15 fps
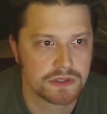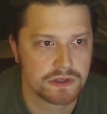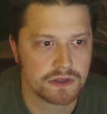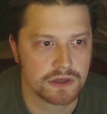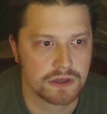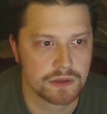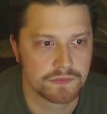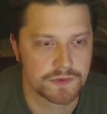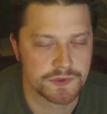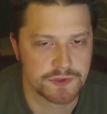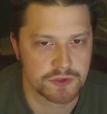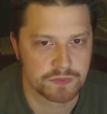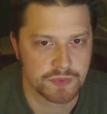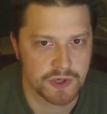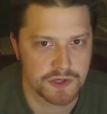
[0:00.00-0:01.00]
uh, for
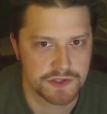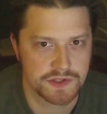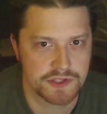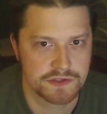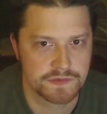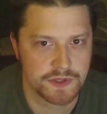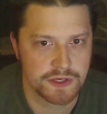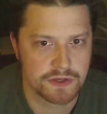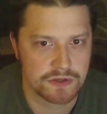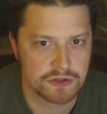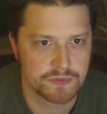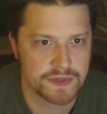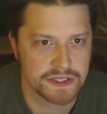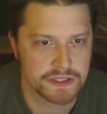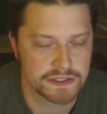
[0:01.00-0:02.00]
certain parts of this video
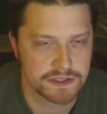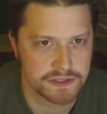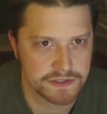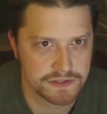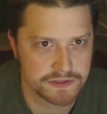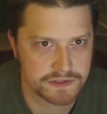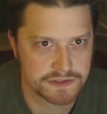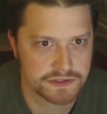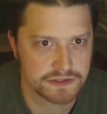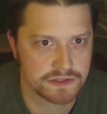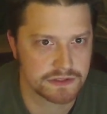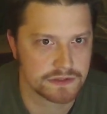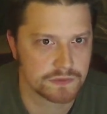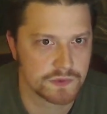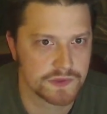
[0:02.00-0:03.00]
because
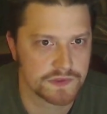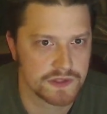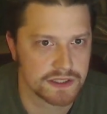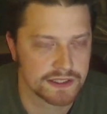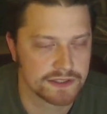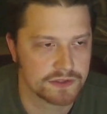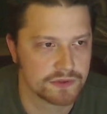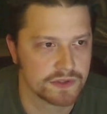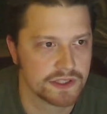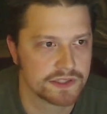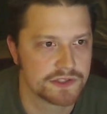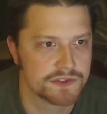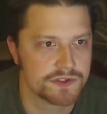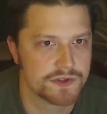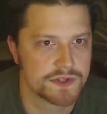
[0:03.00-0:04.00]
uh, one thing I don't like
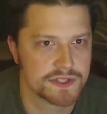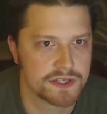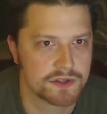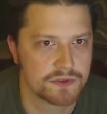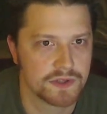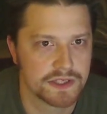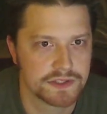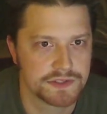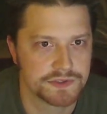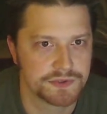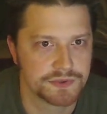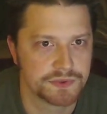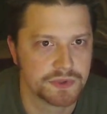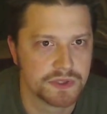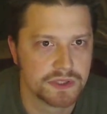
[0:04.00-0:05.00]
to do is I don't like
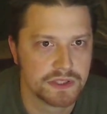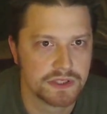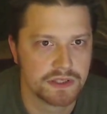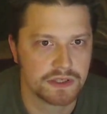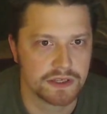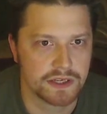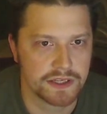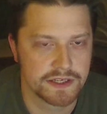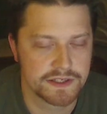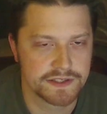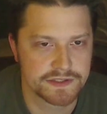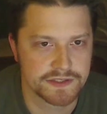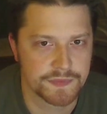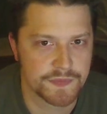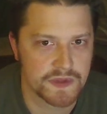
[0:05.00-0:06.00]
to get into
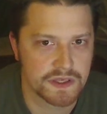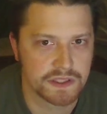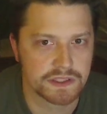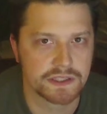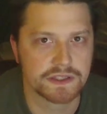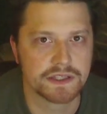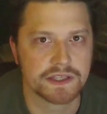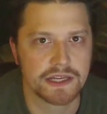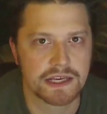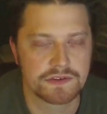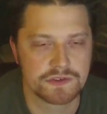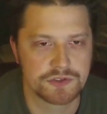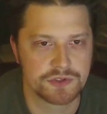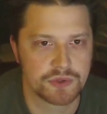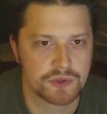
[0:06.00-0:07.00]
something and then have
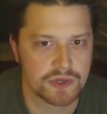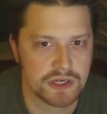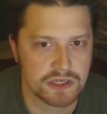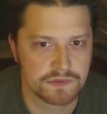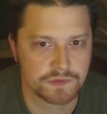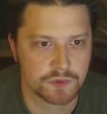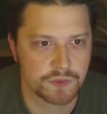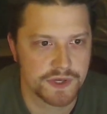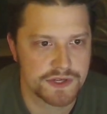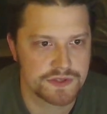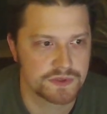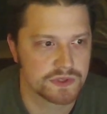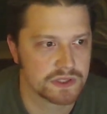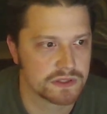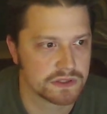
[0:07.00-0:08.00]
it drone on for way too
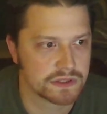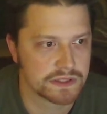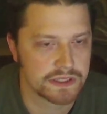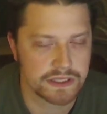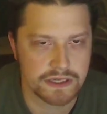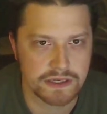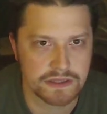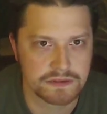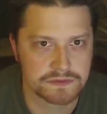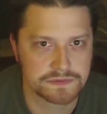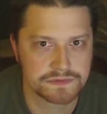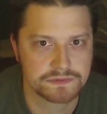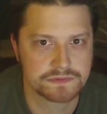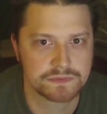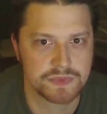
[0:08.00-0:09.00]
long and then have
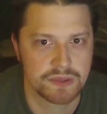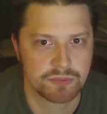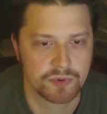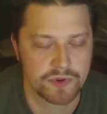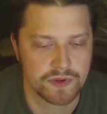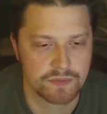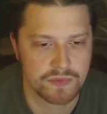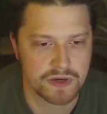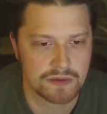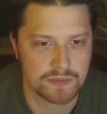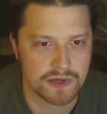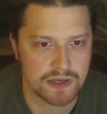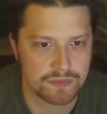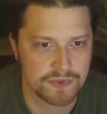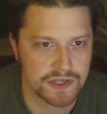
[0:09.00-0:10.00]
people that may or may
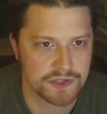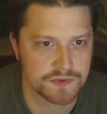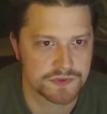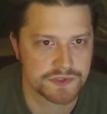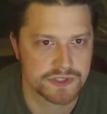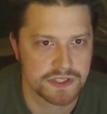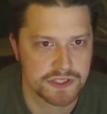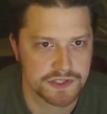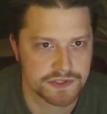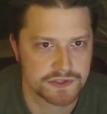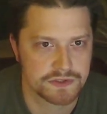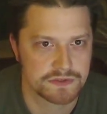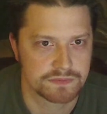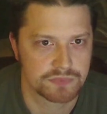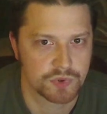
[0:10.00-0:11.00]
not be interested in a
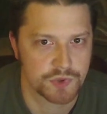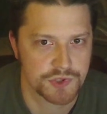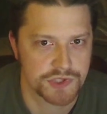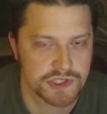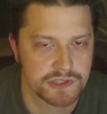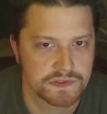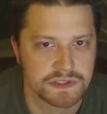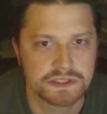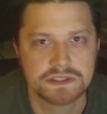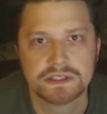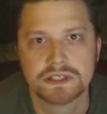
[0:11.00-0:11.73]
certain portion of it